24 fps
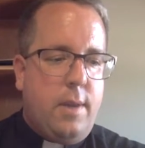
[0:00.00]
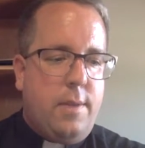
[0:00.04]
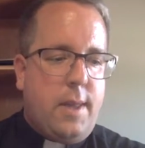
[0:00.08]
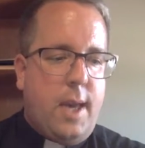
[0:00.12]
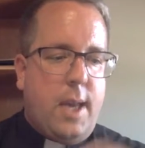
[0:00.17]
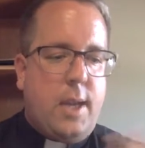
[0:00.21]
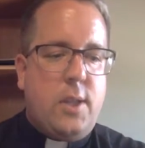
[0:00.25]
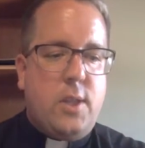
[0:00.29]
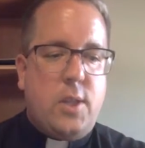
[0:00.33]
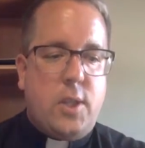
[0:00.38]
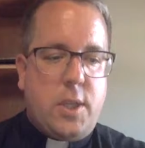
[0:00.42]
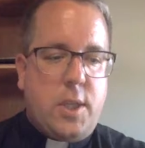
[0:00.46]

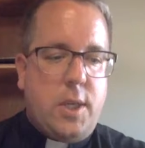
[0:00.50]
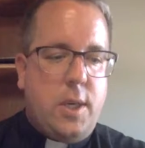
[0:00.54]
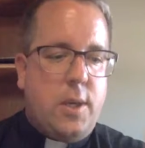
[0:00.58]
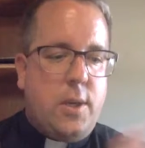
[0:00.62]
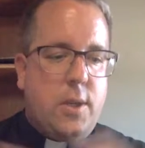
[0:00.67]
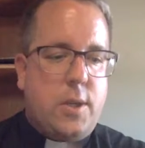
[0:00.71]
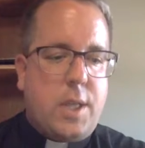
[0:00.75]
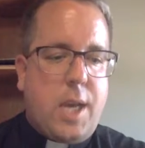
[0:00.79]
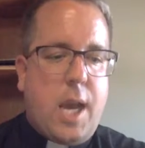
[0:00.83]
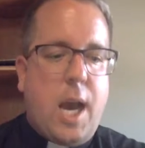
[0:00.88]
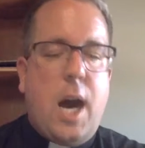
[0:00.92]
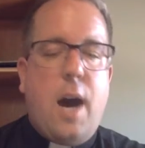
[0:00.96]
That
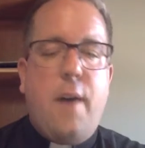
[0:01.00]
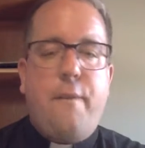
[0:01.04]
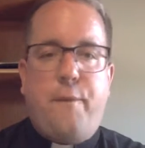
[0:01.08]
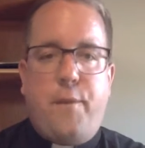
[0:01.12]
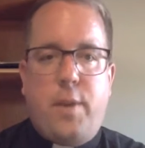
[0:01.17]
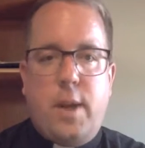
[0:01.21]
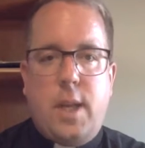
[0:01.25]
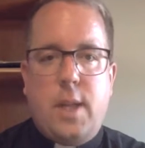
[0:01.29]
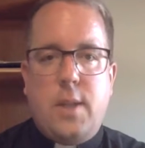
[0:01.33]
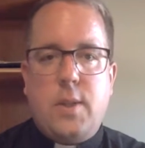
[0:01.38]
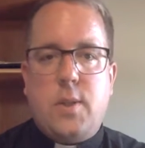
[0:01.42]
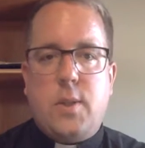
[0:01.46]
instills
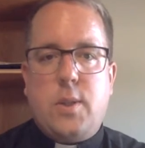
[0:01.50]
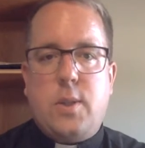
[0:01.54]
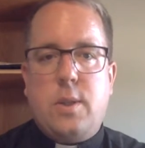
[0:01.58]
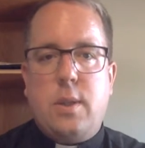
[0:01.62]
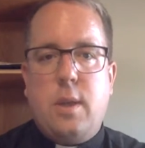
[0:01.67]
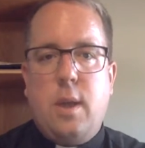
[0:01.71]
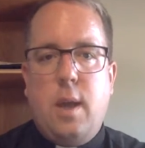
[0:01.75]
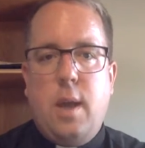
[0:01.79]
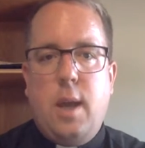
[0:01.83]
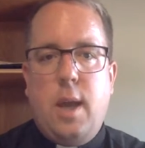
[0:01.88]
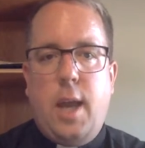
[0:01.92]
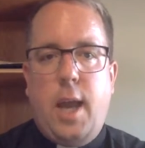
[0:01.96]

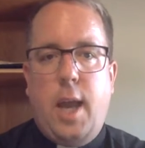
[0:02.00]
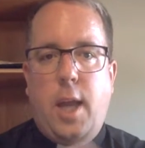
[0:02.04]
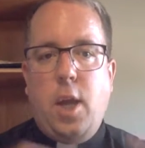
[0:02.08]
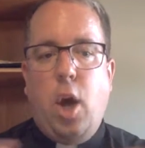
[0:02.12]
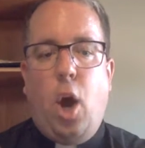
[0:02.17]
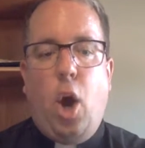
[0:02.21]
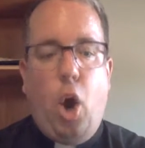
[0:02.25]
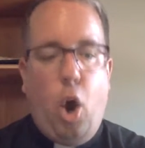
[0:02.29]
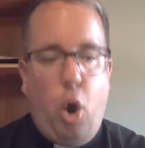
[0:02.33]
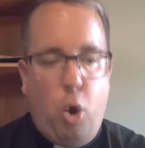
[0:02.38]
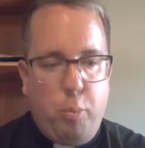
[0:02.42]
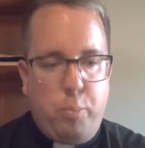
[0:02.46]
confidence and
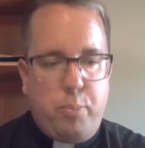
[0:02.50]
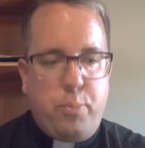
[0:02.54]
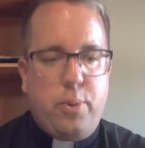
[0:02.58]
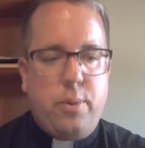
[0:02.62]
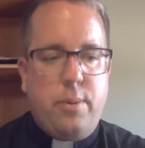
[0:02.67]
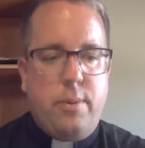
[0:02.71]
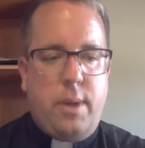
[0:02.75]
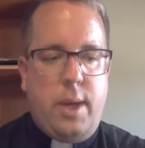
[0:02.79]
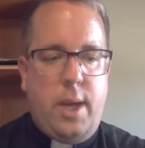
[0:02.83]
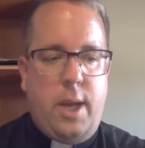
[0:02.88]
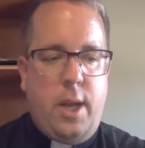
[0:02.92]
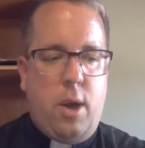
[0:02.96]
hope
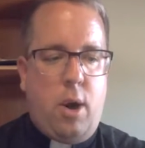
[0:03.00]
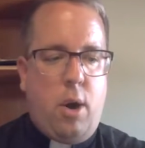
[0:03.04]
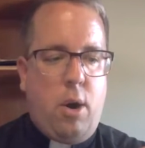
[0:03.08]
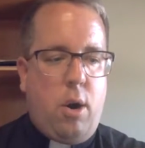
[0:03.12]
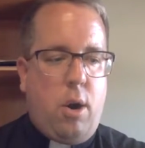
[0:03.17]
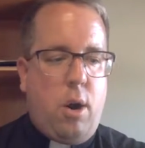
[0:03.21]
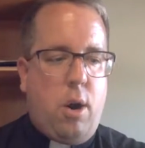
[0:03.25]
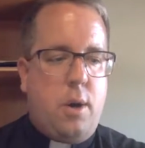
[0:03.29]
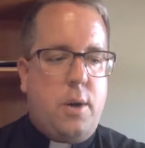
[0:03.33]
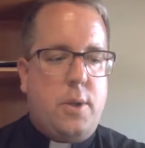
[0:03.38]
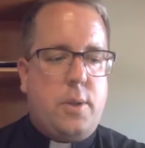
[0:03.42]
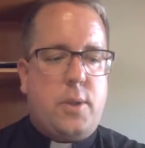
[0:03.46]
in our
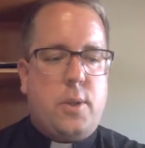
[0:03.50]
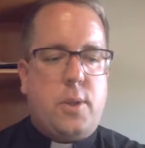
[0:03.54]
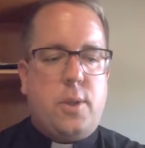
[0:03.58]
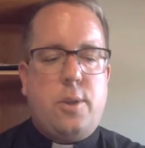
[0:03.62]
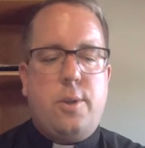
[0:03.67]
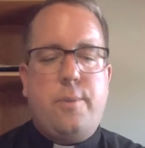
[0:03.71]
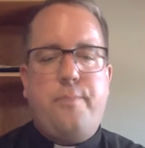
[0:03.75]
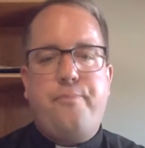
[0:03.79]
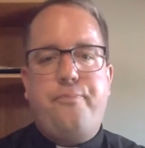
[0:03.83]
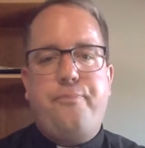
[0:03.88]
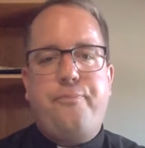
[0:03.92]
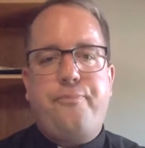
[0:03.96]

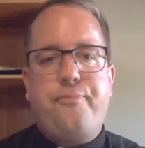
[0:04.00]
hearts.